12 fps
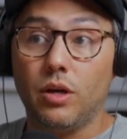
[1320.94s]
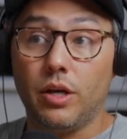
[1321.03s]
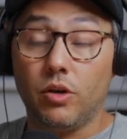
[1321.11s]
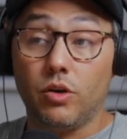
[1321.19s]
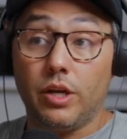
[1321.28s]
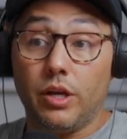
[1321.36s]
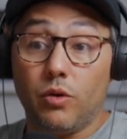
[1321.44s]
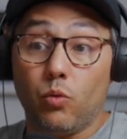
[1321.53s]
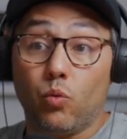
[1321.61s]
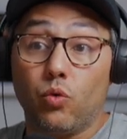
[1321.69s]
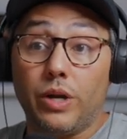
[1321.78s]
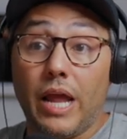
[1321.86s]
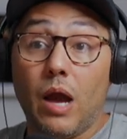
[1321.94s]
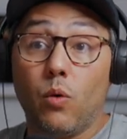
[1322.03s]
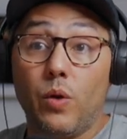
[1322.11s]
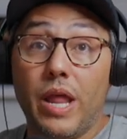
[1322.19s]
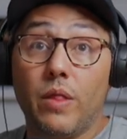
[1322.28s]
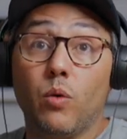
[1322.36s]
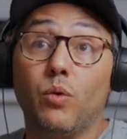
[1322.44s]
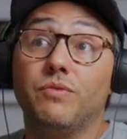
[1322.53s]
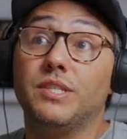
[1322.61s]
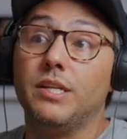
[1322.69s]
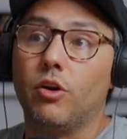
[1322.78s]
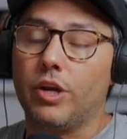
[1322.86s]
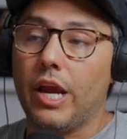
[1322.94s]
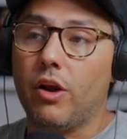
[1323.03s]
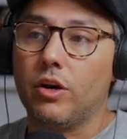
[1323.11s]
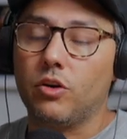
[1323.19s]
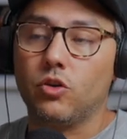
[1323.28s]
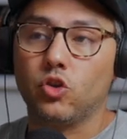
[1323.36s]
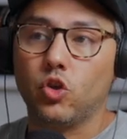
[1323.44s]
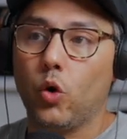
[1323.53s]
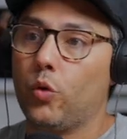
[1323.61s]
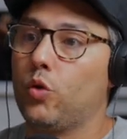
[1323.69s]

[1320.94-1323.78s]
here, here now now that we've seen our characters go